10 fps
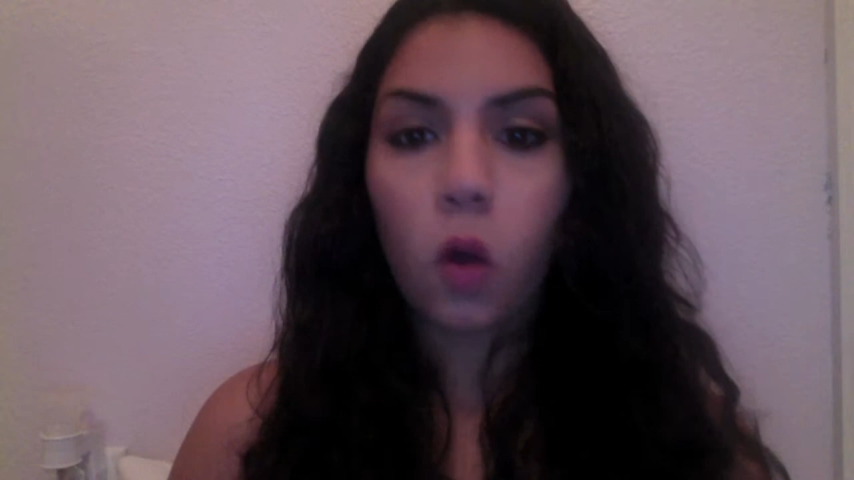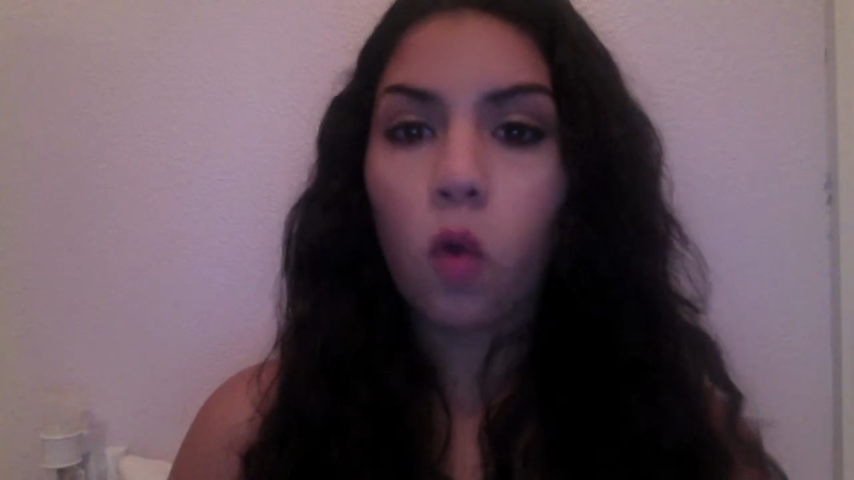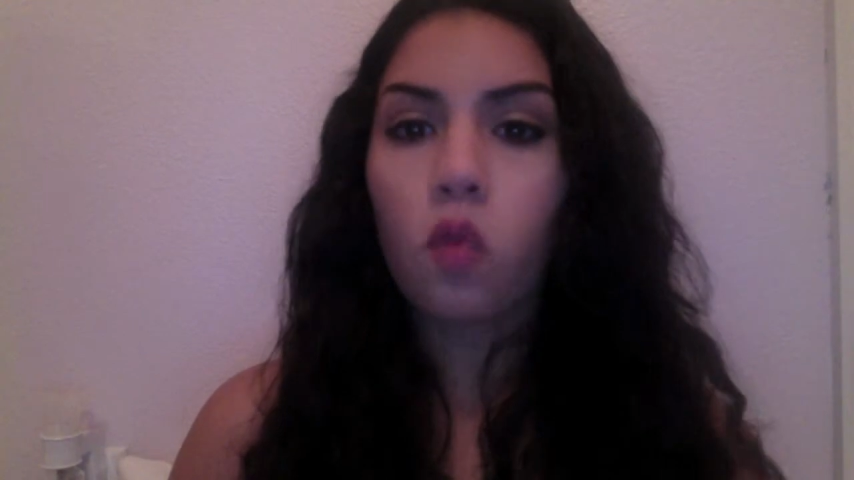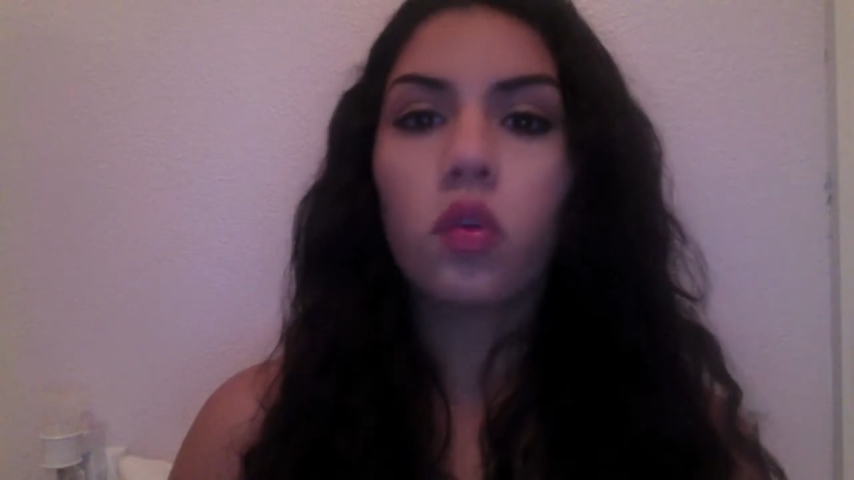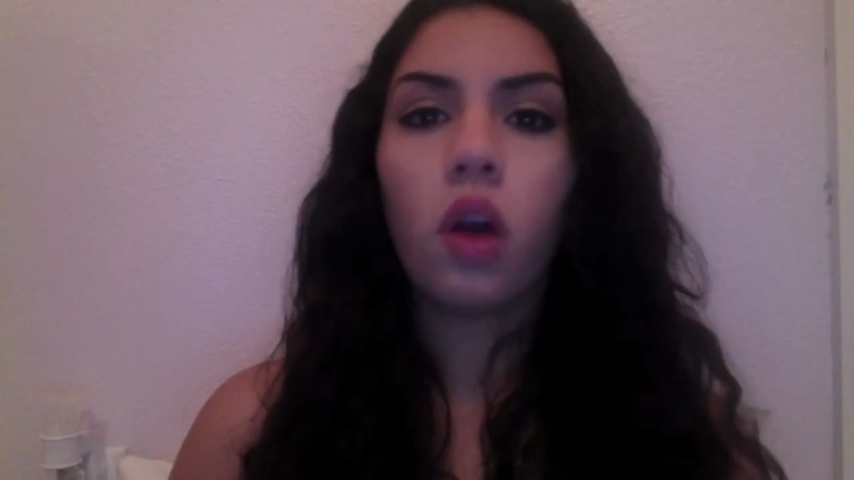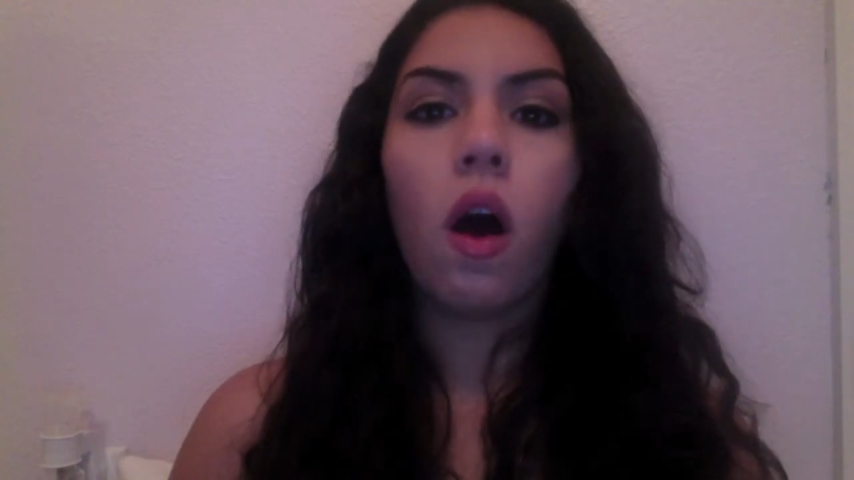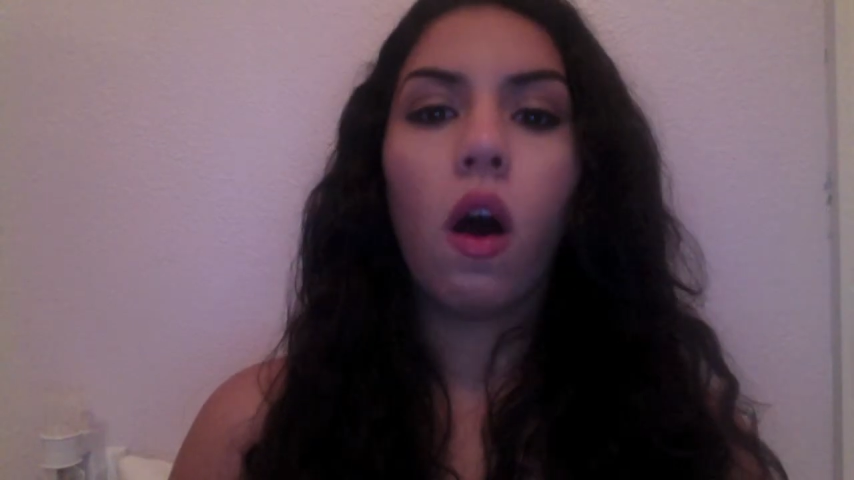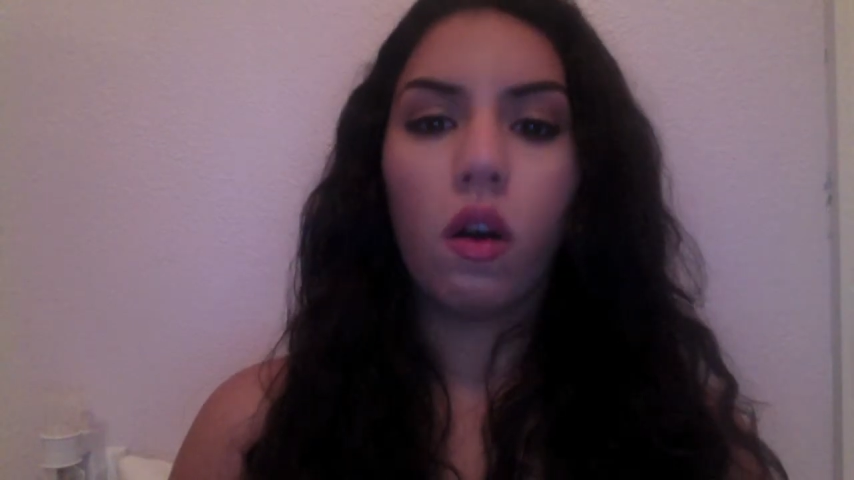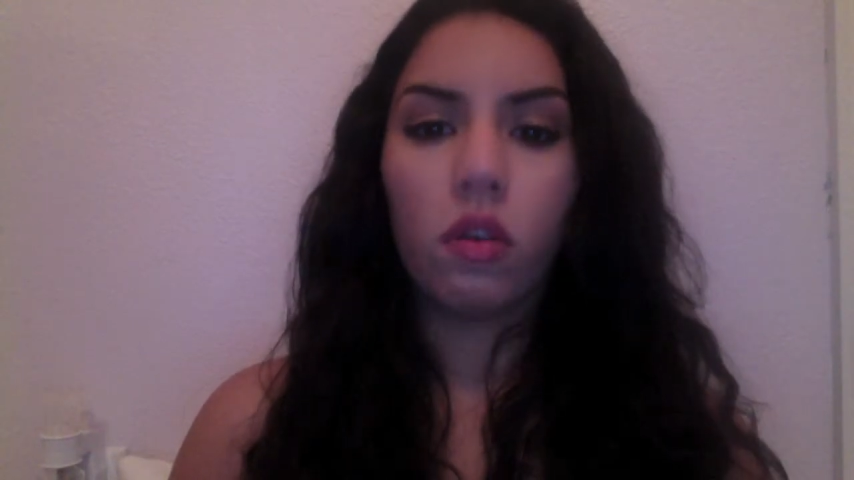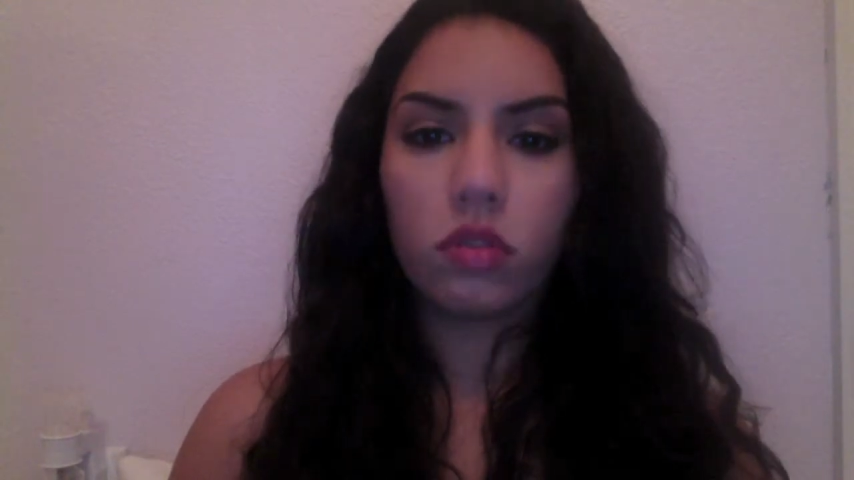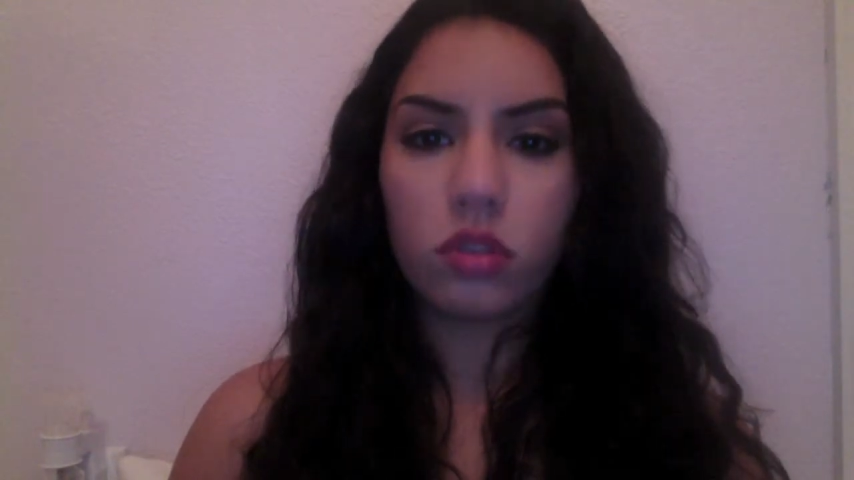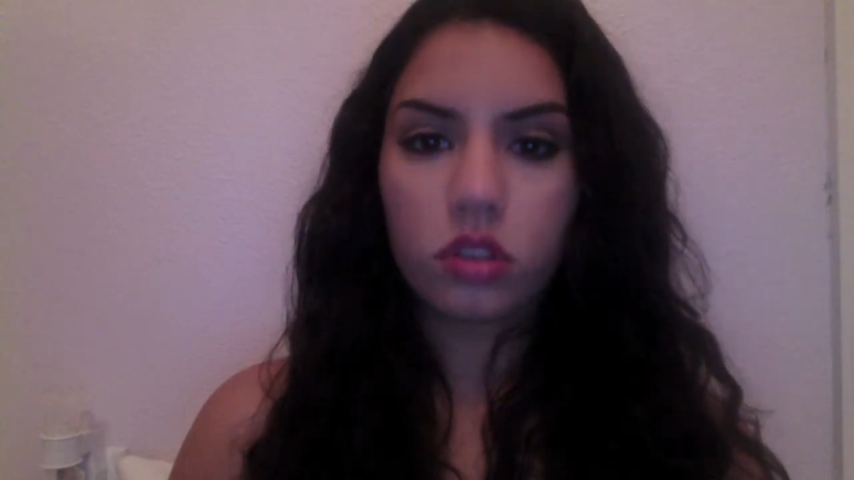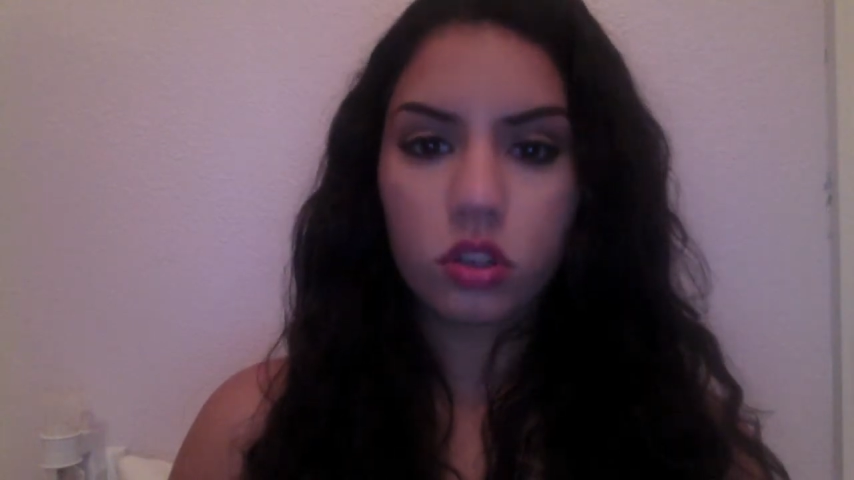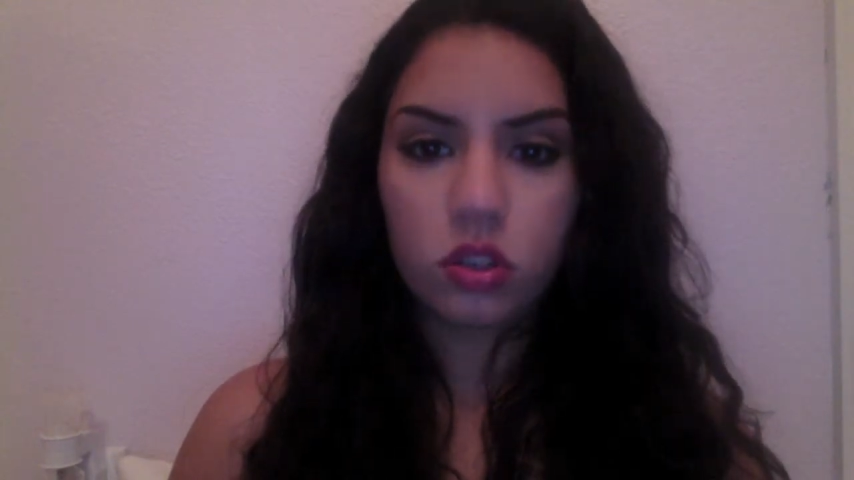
overall